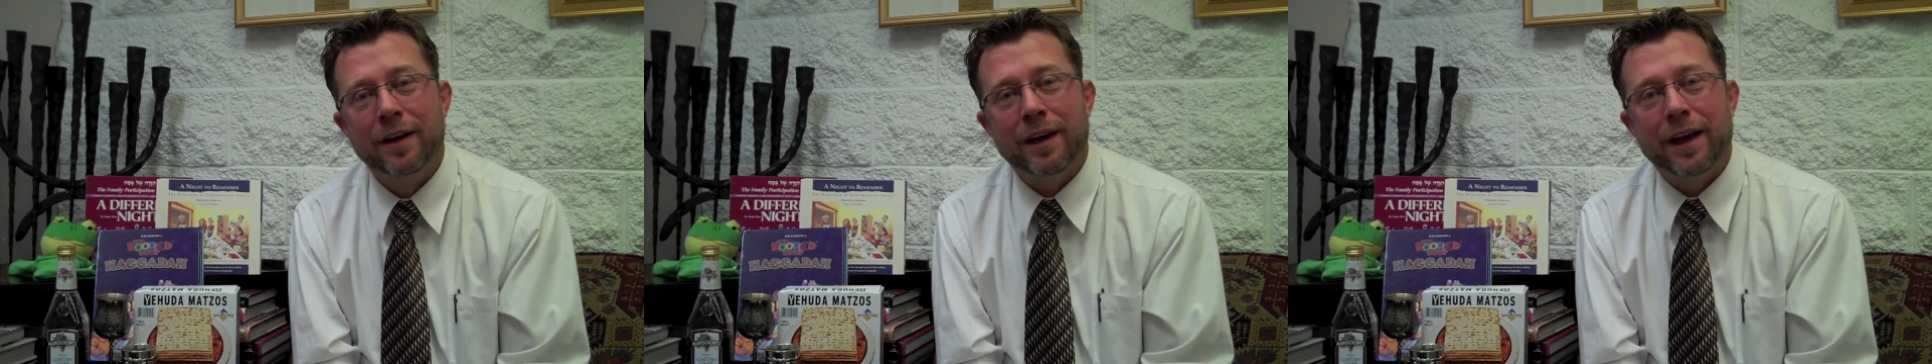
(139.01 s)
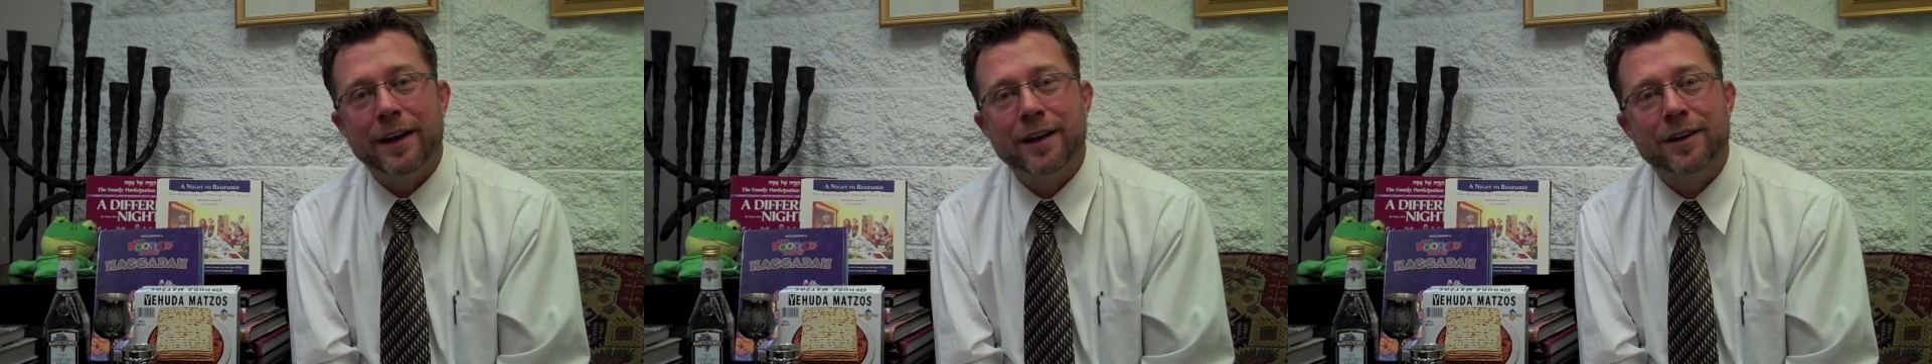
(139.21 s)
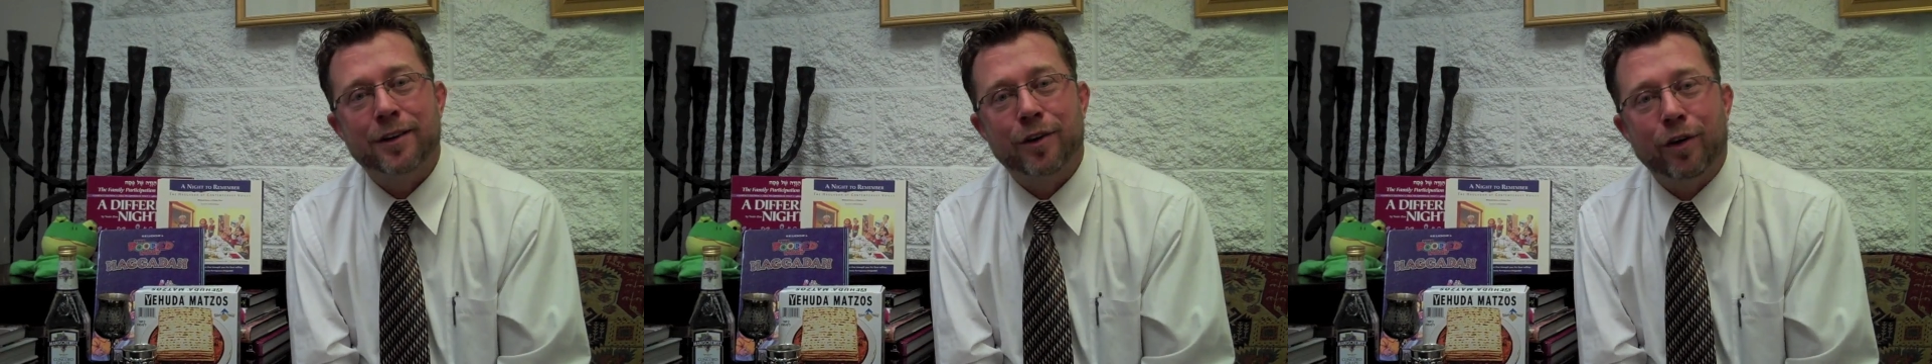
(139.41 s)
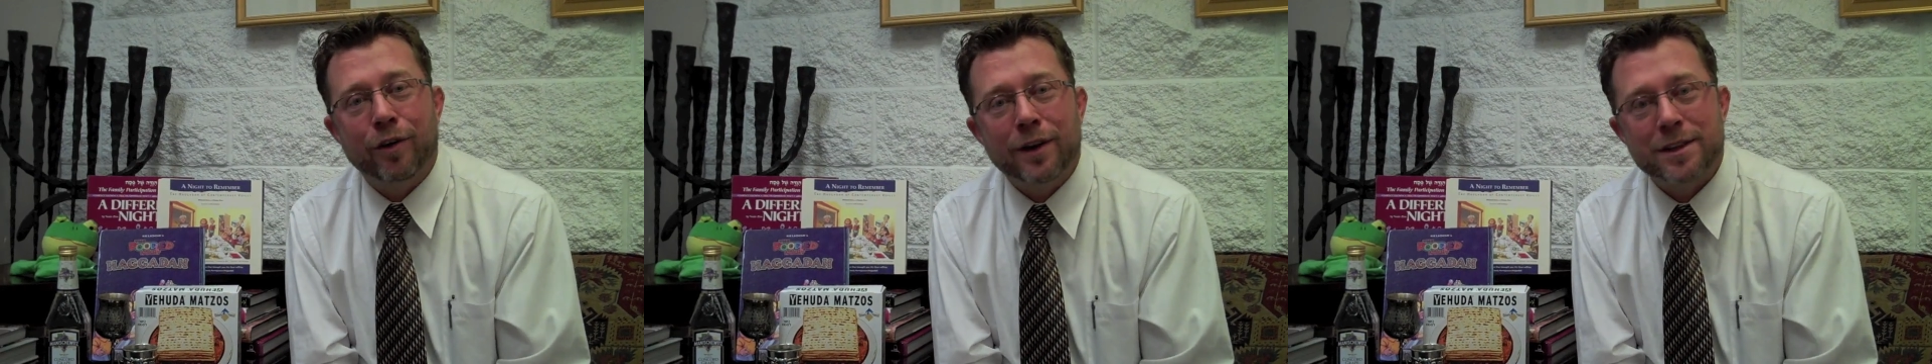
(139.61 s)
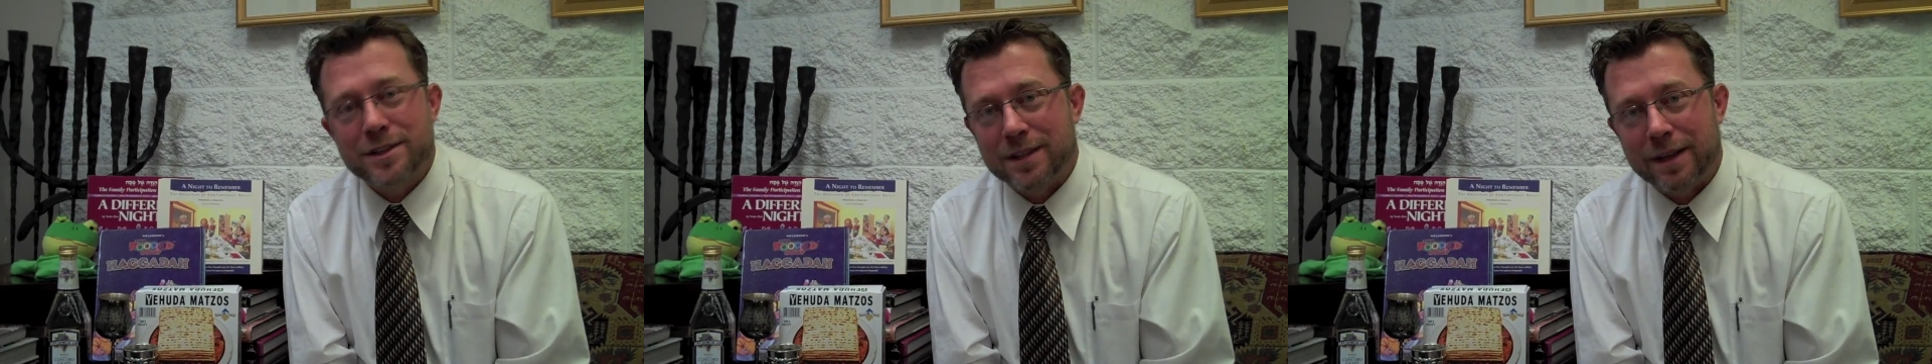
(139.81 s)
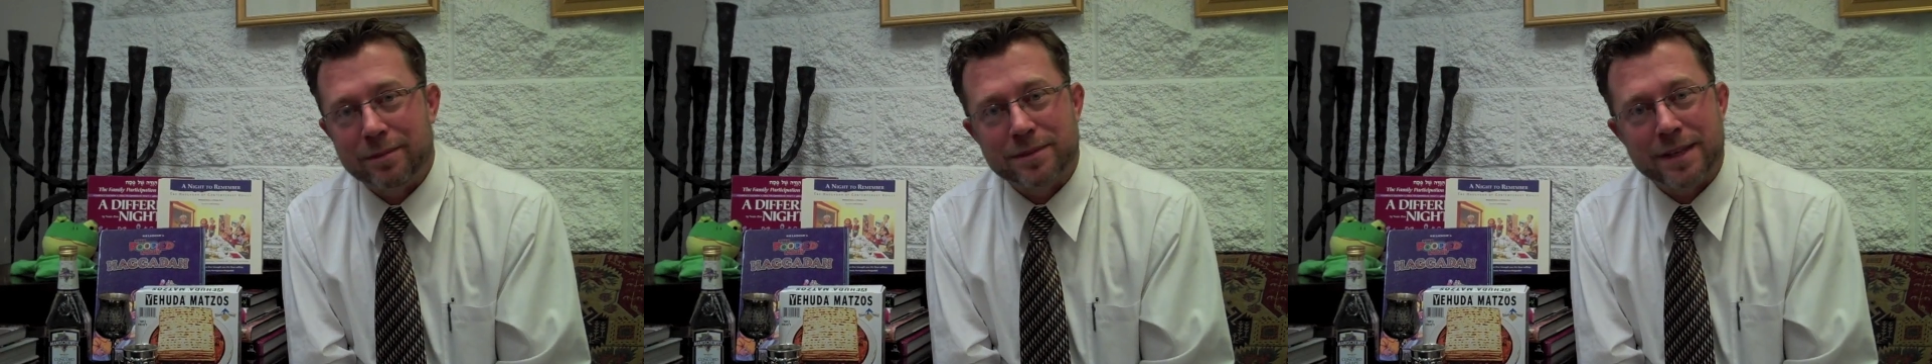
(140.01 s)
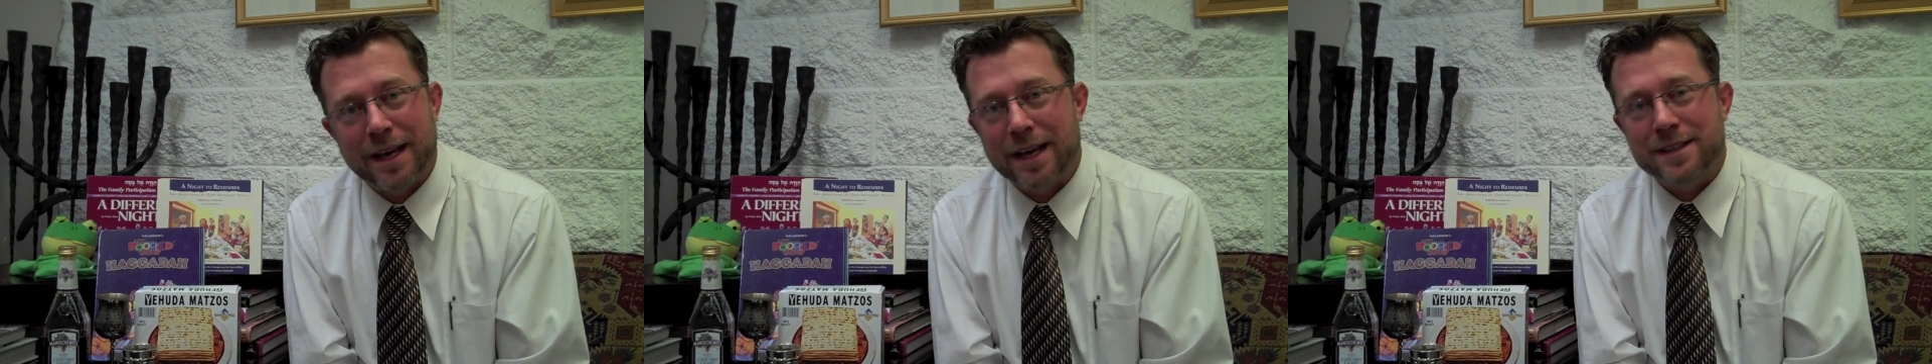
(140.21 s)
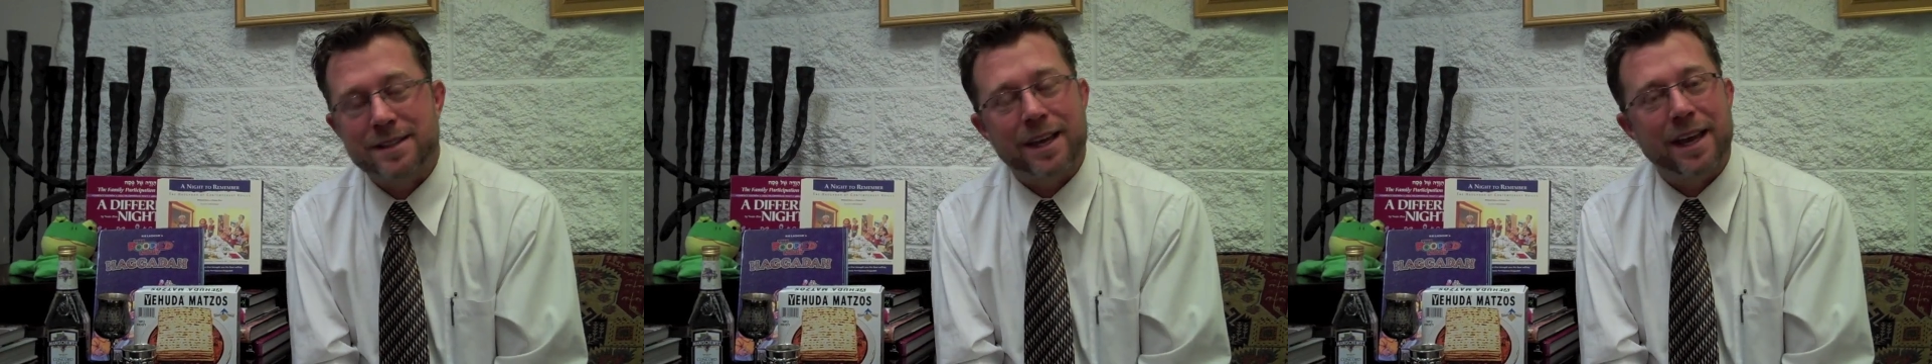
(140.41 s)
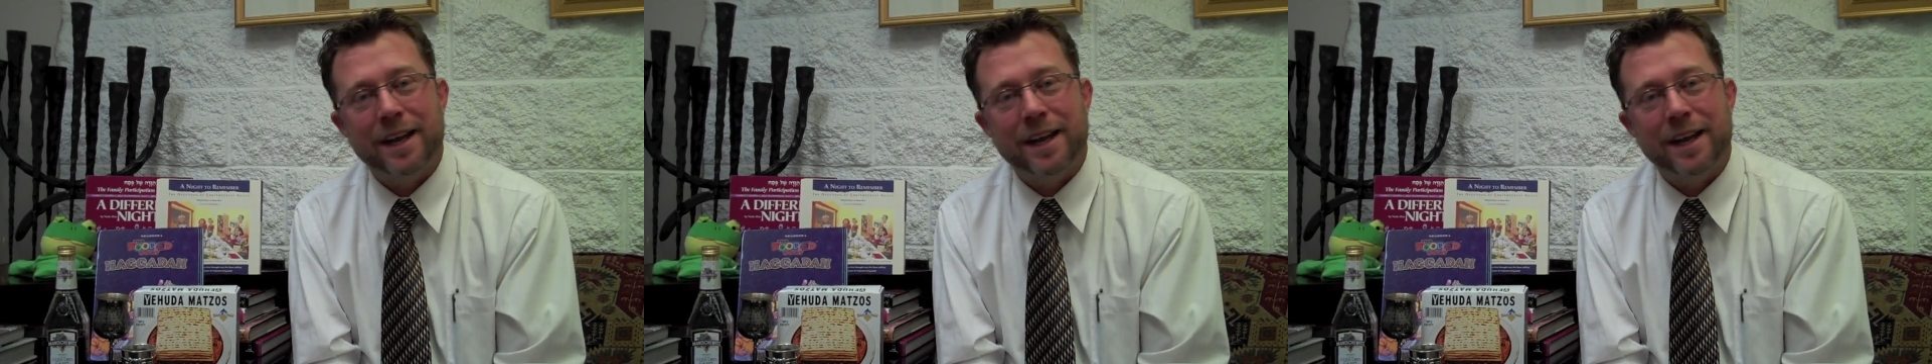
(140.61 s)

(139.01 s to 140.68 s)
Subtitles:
And encourage them to ask